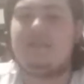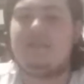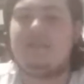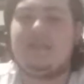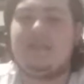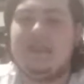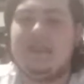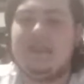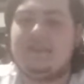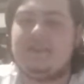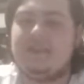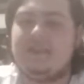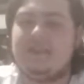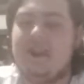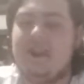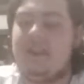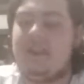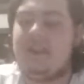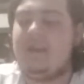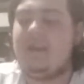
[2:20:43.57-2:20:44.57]
on the other
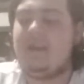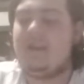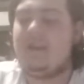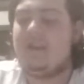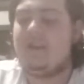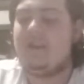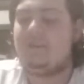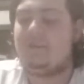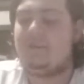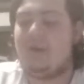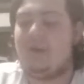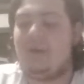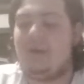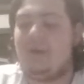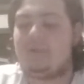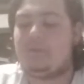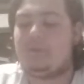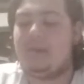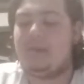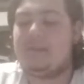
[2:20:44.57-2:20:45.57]
side, Paul
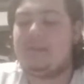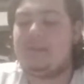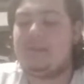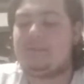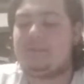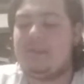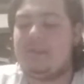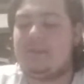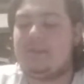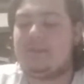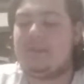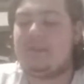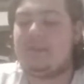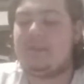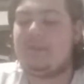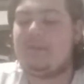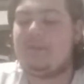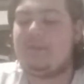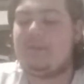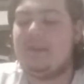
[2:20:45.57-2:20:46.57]
Rudd is apparently going to
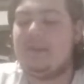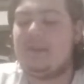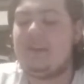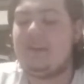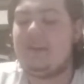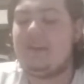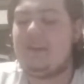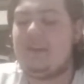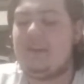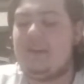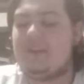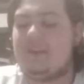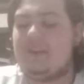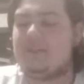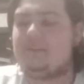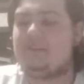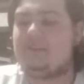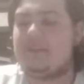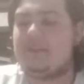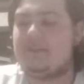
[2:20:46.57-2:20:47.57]
be in
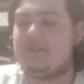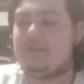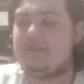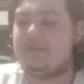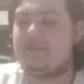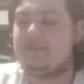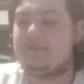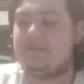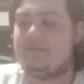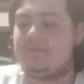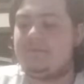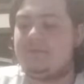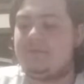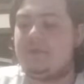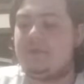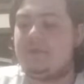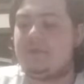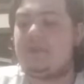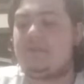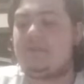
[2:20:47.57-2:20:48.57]
Ghostbusters
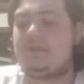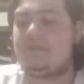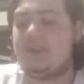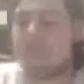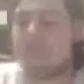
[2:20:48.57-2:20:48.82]
2020.